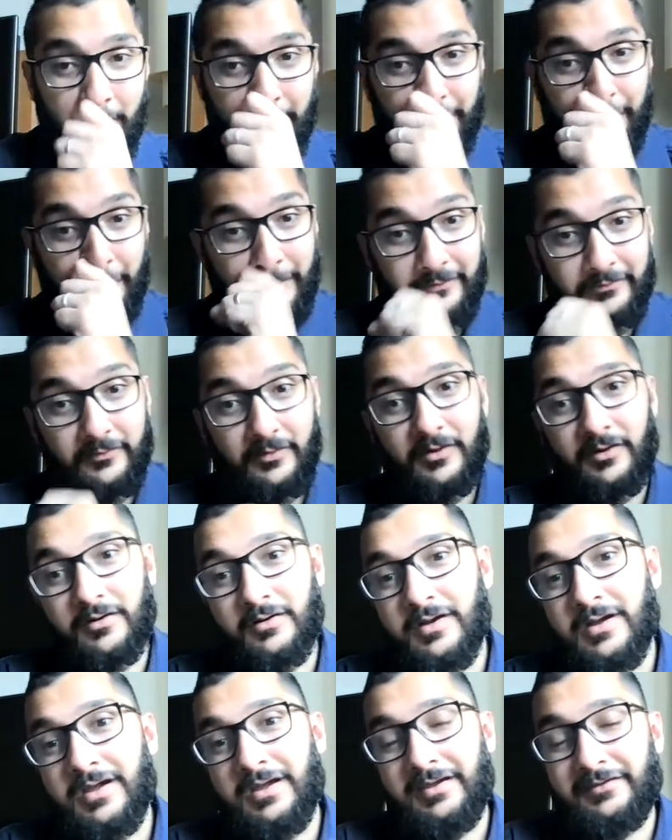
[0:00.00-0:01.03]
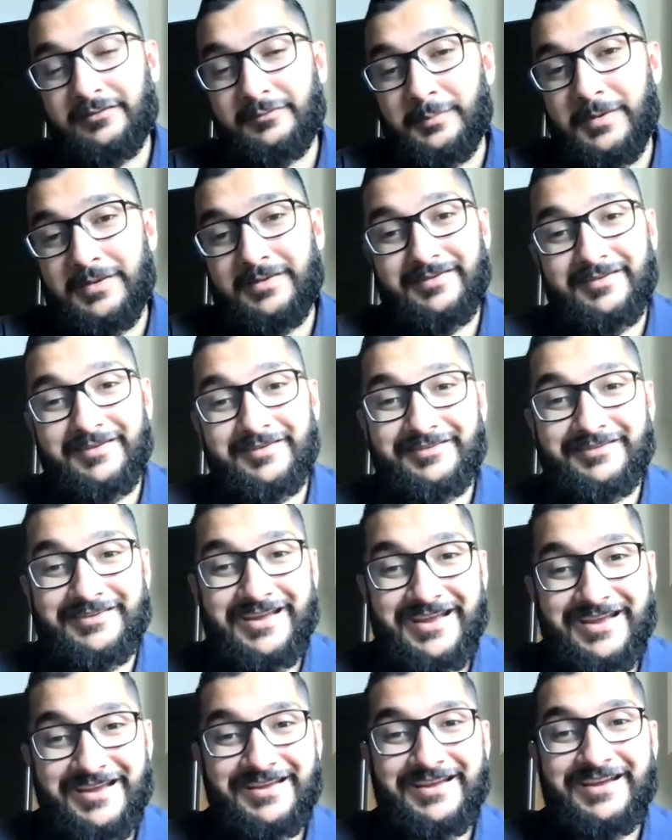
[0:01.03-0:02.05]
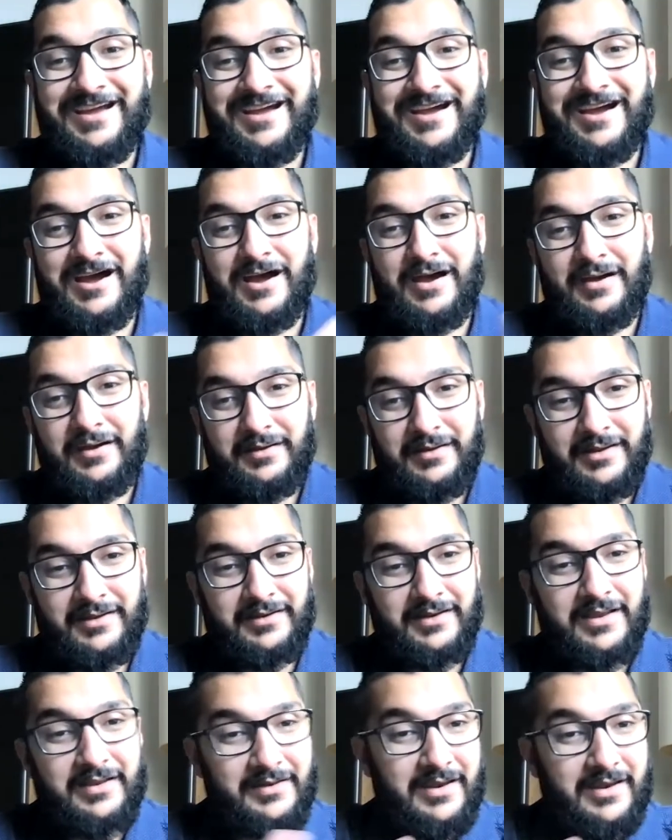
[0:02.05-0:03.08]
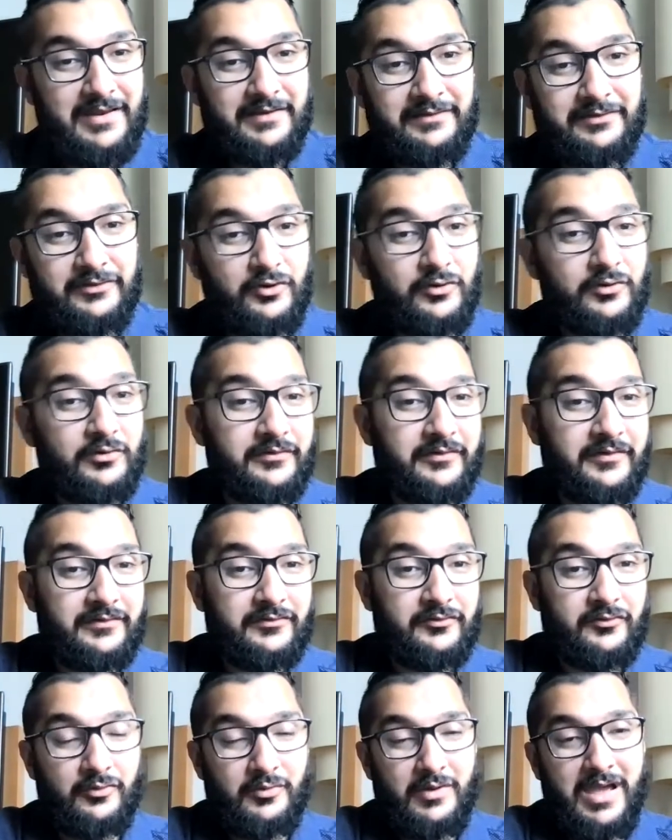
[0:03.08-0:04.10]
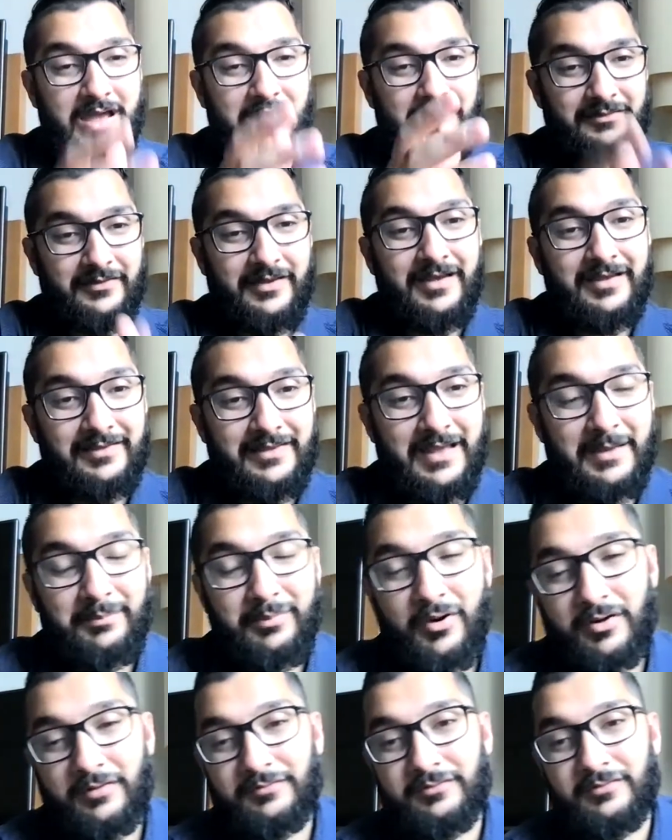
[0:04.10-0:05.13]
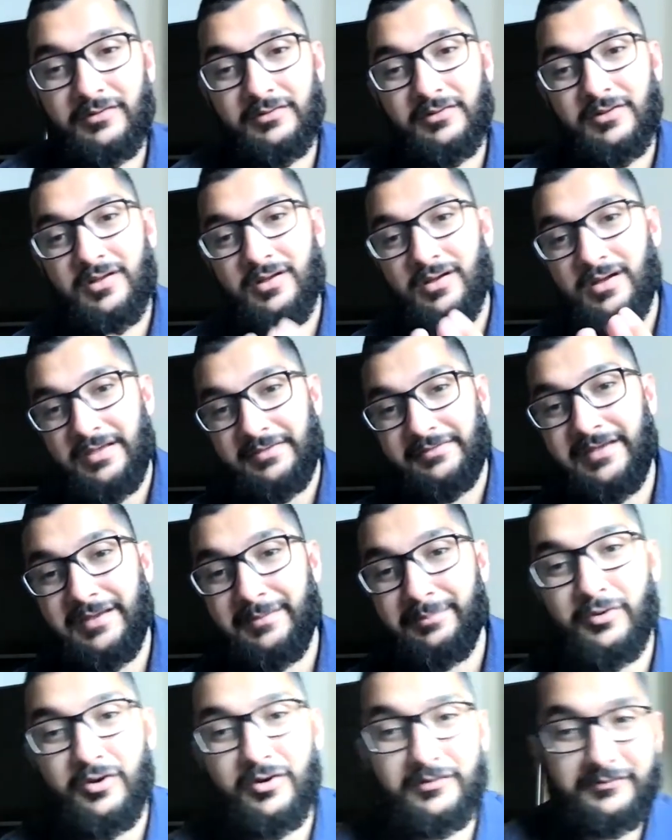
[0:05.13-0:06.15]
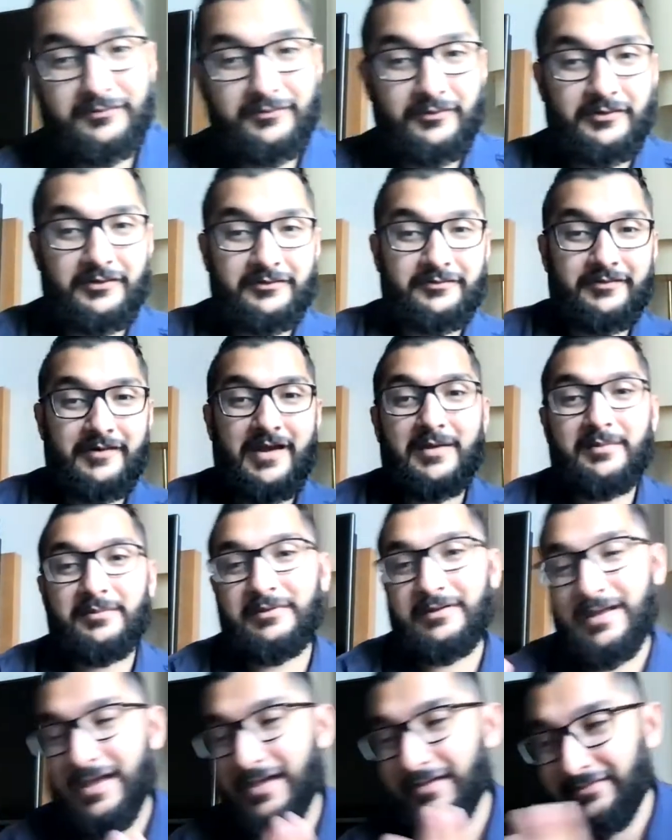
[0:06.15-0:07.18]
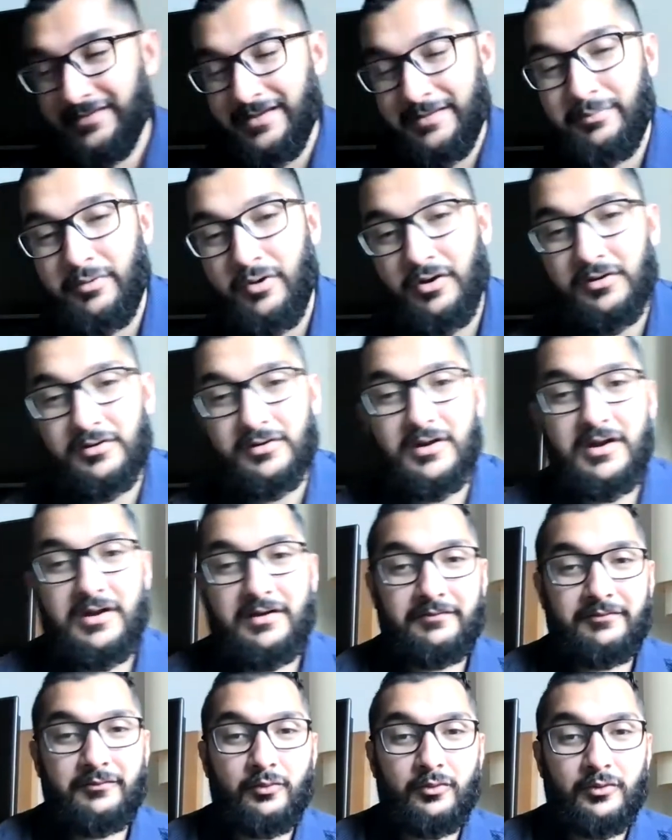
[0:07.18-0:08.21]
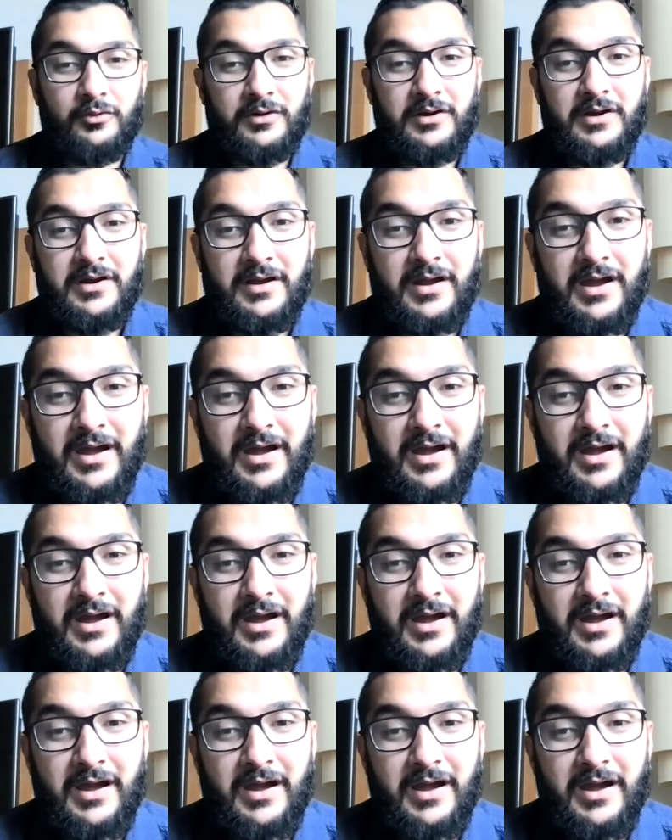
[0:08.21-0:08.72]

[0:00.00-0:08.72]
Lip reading: As we saw, he spends his day in thirds, and so has that part for Allah, has that part for his family, has that part for